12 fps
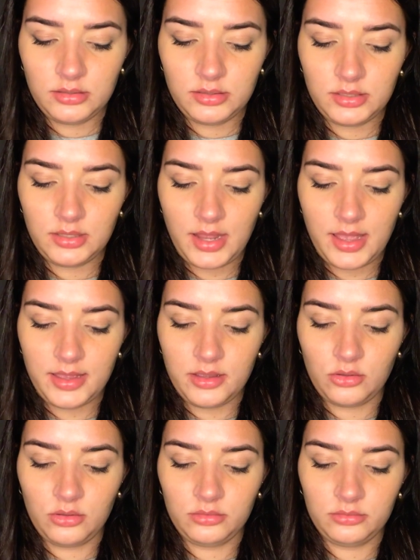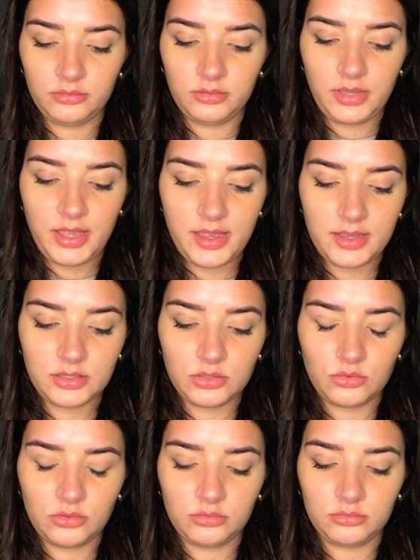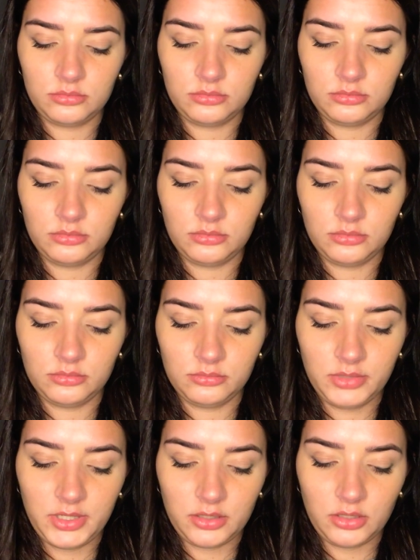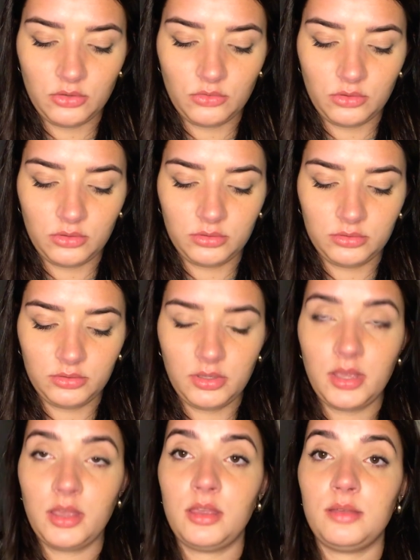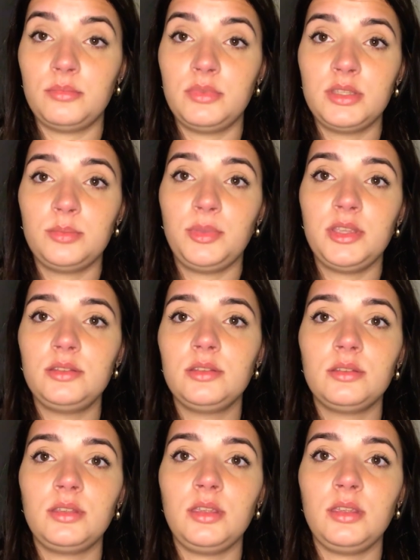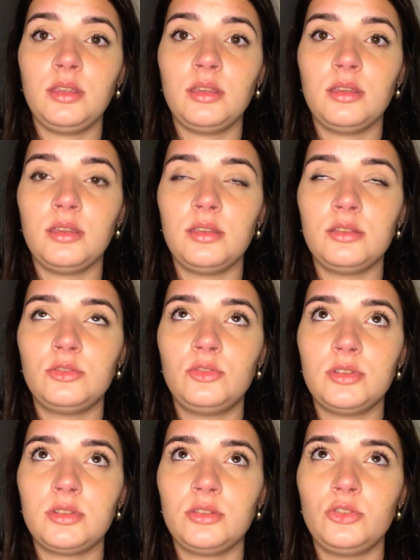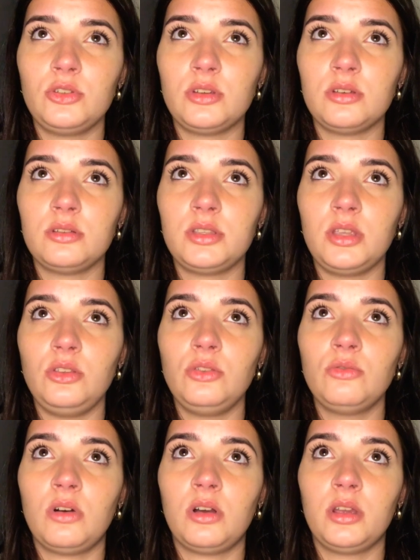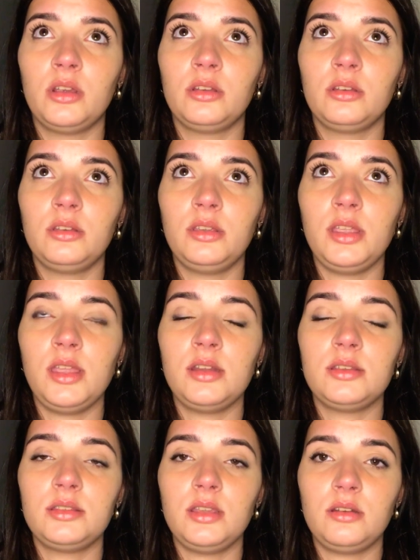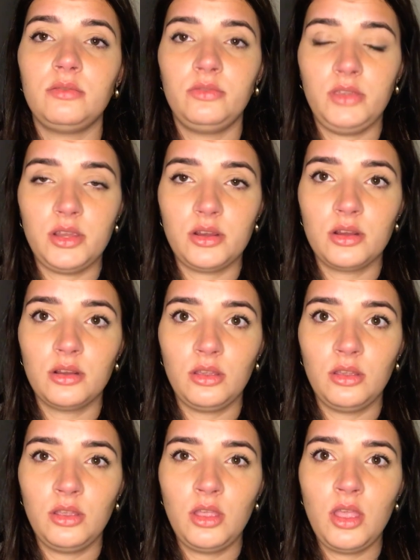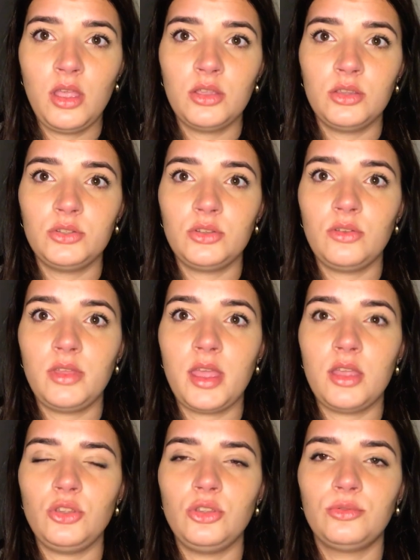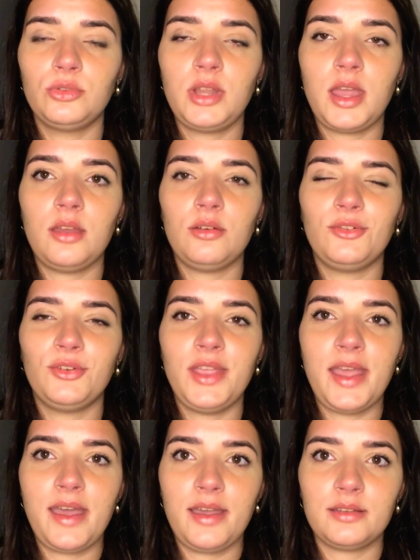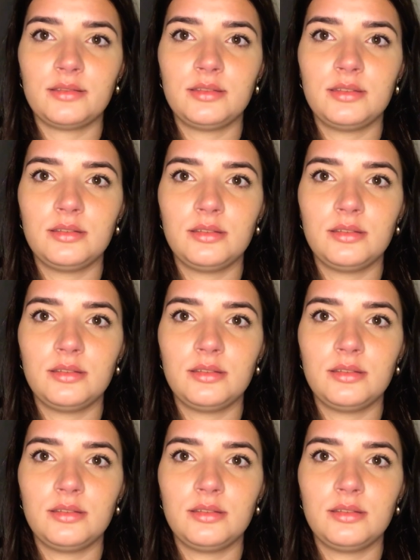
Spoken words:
denial, hassle, ridicule. This basically just ensures that you are in a state of fear so that you will not react